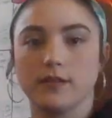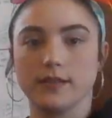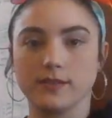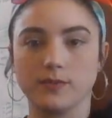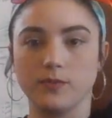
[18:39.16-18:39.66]

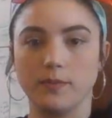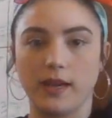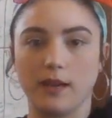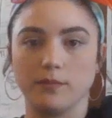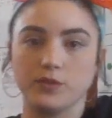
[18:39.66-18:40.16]
This would
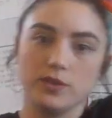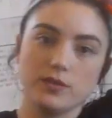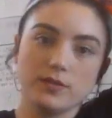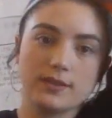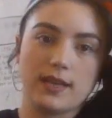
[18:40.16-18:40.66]
be
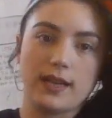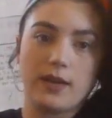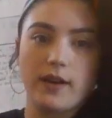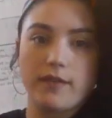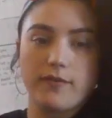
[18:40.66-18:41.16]
obtuse,
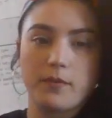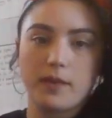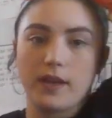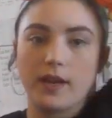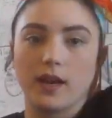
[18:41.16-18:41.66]
anywhere
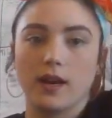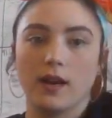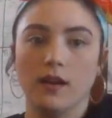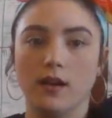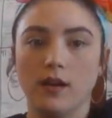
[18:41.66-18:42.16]
from
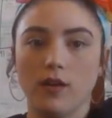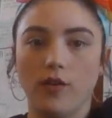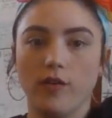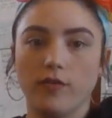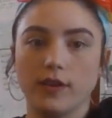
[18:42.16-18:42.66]
here
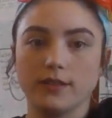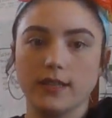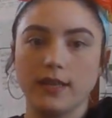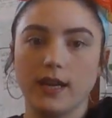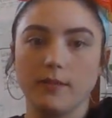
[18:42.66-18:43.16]
over
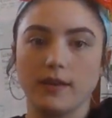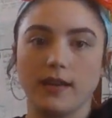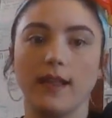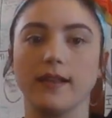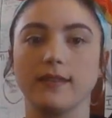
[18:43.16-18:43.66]
to here, but
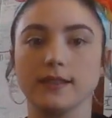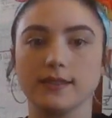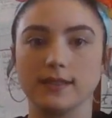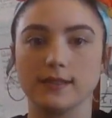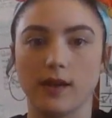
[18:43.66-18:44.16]
not like
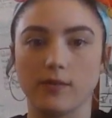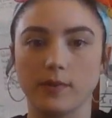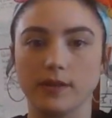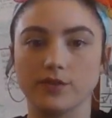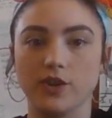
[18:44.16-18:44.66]
this because that
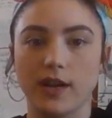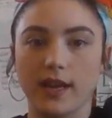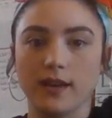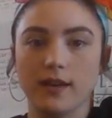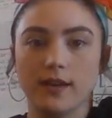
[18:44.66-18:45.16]
would be
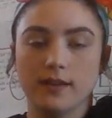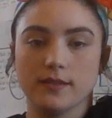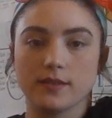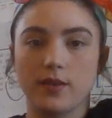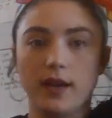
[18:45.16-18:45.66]
straight.
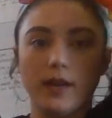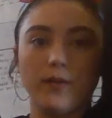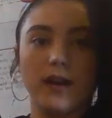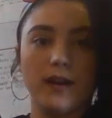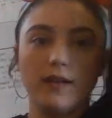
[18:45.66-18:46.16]
So
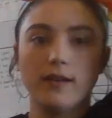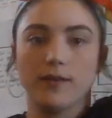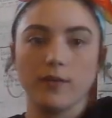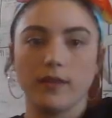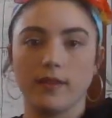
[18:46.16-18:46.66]
anywhere
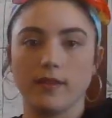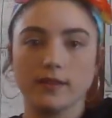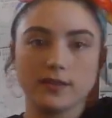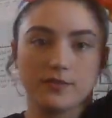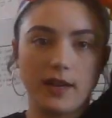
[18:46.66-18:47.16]
within
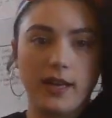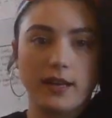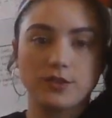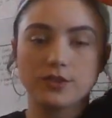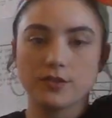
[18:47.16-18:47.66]
this
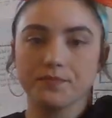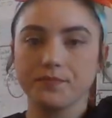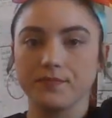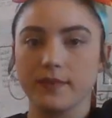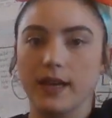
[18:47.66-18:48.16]
range
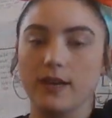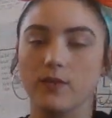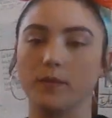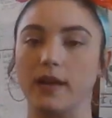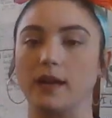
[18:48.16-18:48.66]

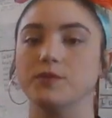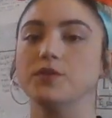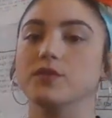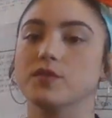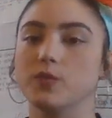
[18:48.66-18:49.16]
would be
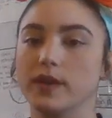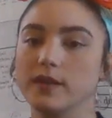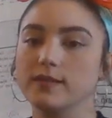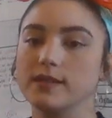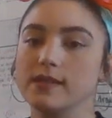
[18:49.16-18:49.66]
obtuse. Where
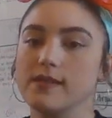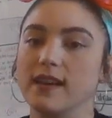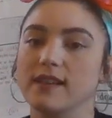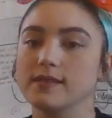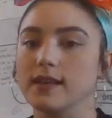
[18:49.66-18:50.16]
do you see
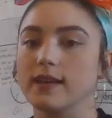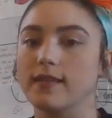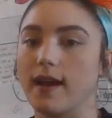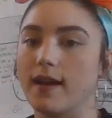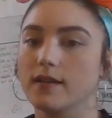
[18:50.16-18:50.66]
things
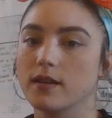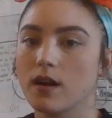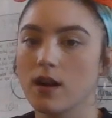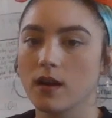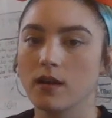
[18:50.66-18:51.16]
like that?
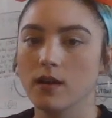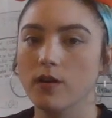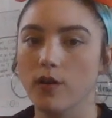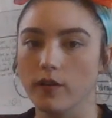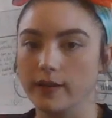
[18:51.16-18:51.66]

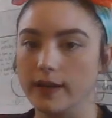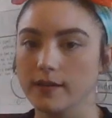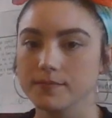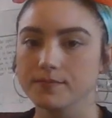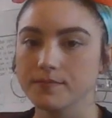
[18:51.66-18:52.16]
Over
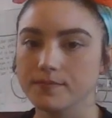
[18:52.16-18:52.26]
here.